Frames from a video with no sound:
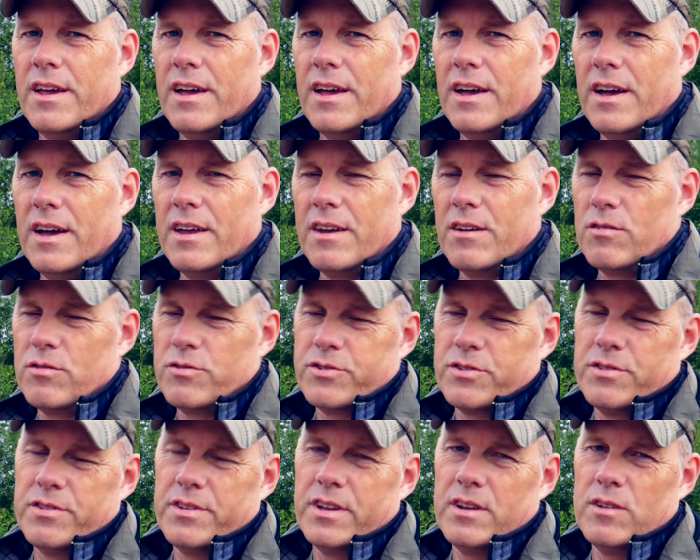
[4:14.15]
and
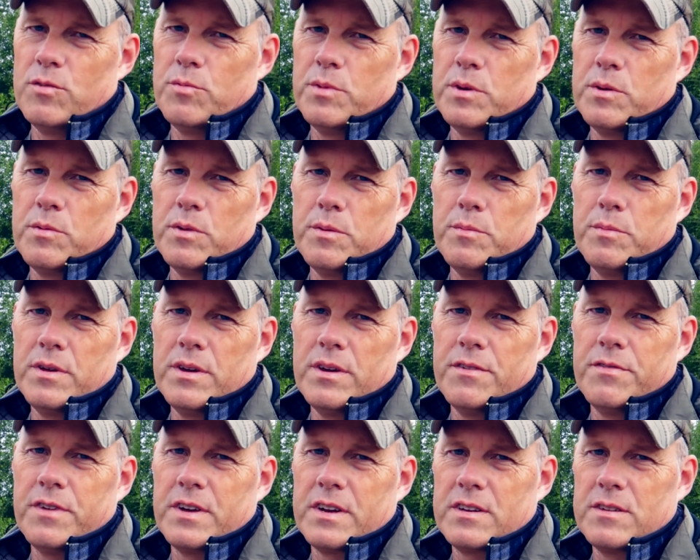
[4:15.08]
also the aluminum will be
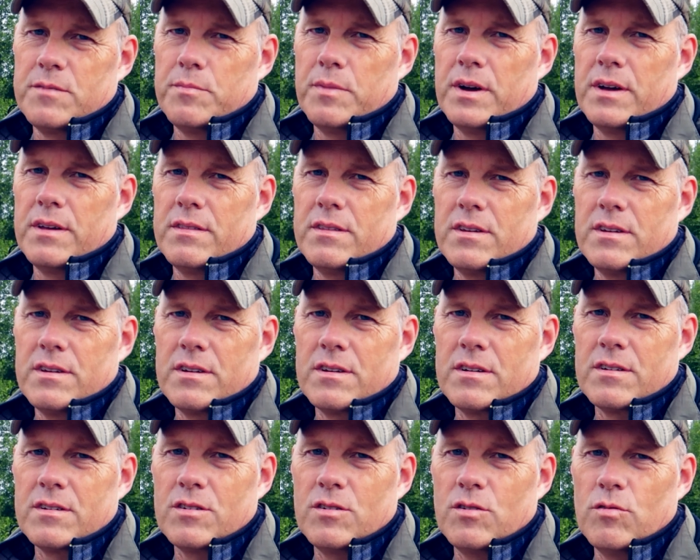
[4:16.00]
affected by the
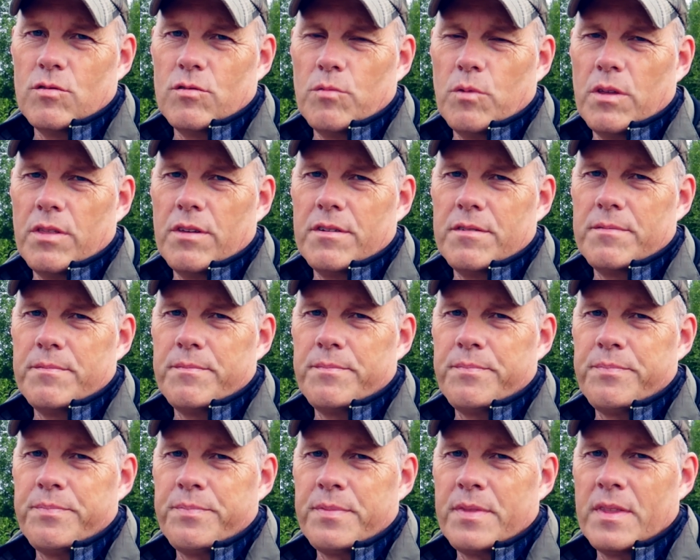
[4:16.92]
cold weather.
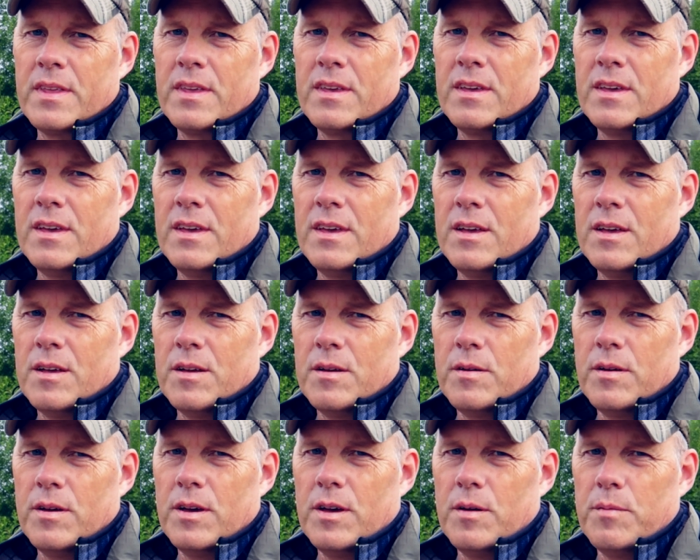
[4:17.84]

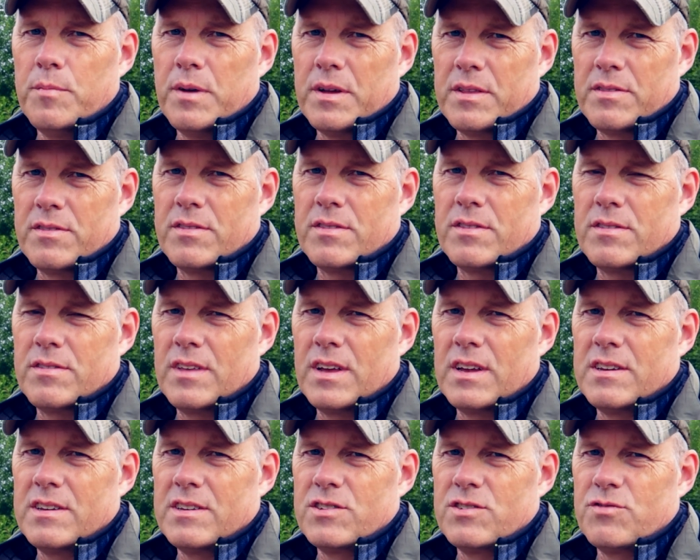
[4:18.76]
But
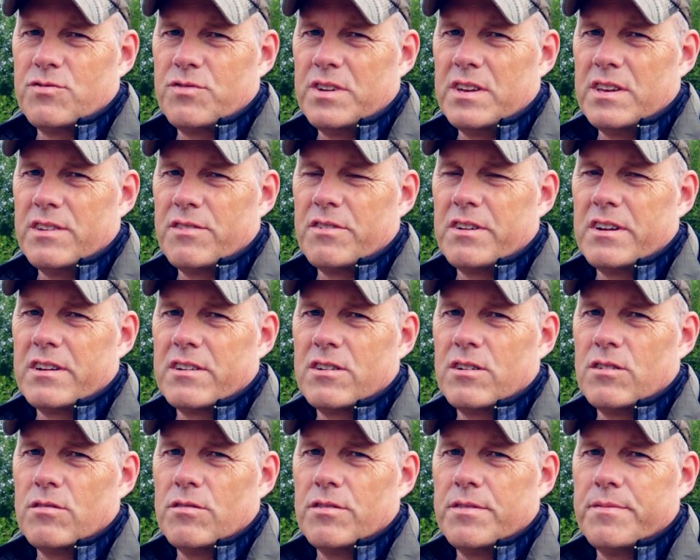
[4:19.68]
that is really, really
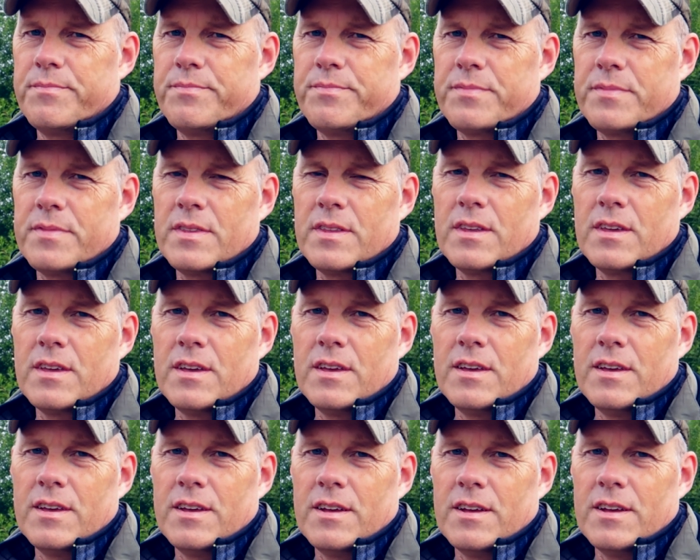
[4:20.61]
cold.
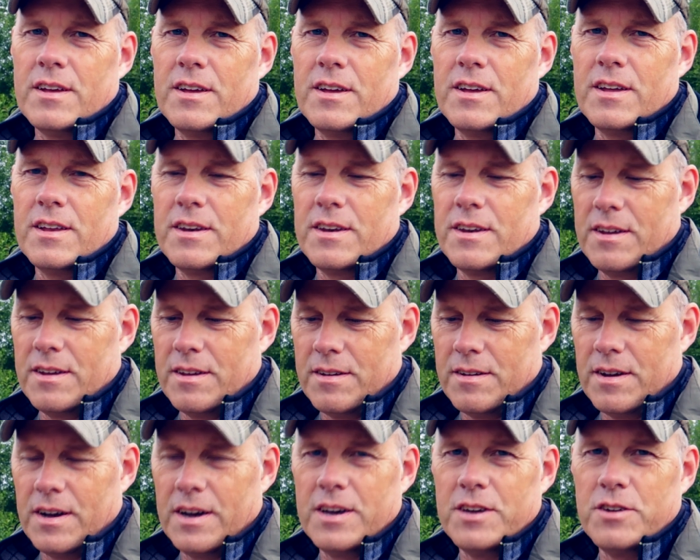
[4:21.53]
And
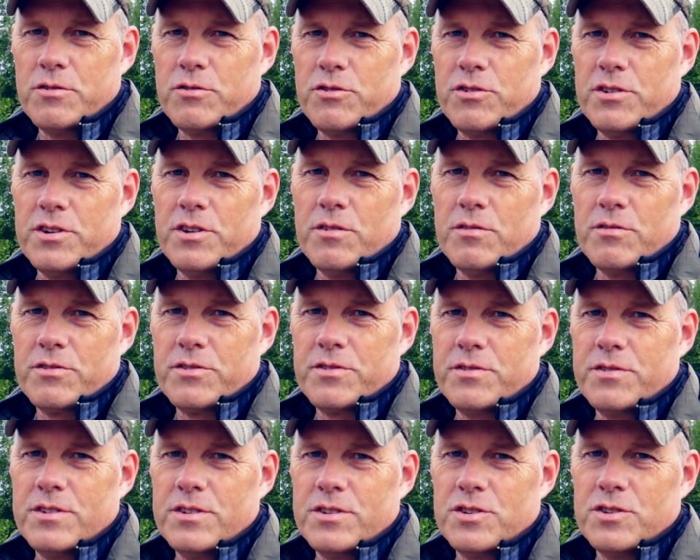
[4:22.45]
I usually don't
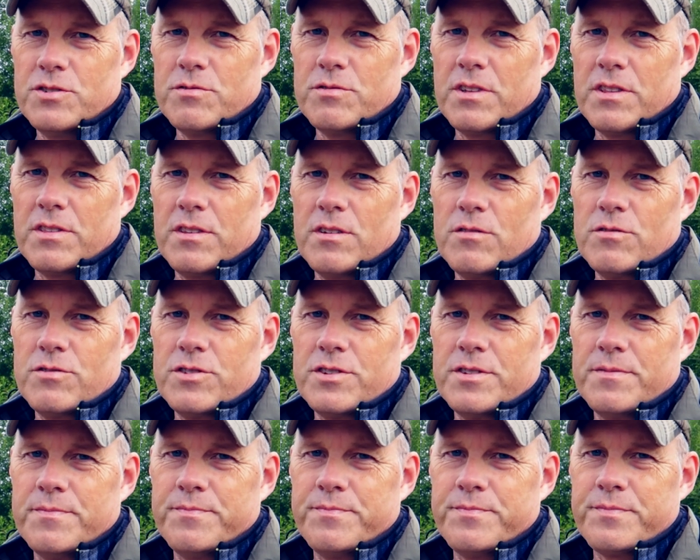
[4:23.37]
shoot at those
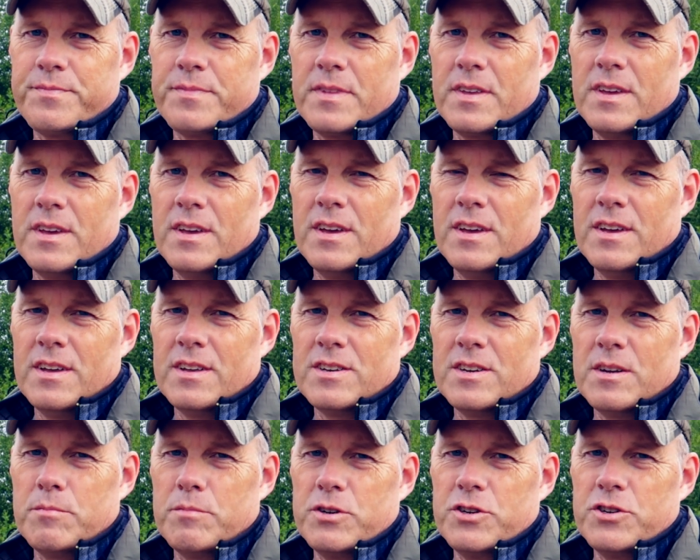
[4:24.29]

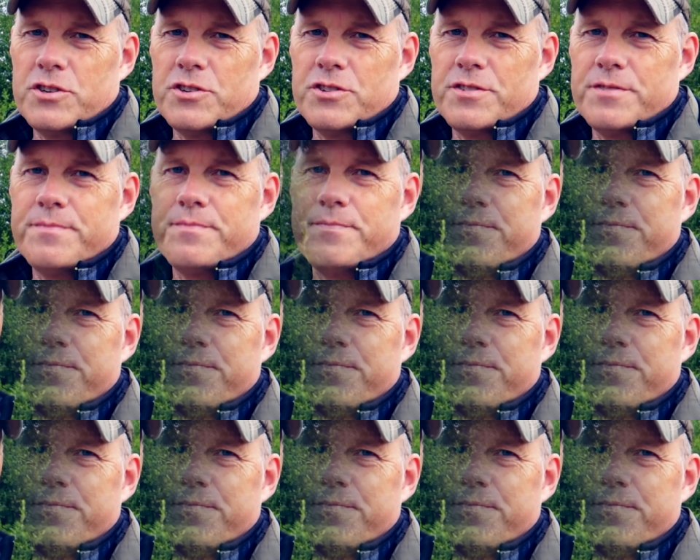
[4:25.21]
temperatures.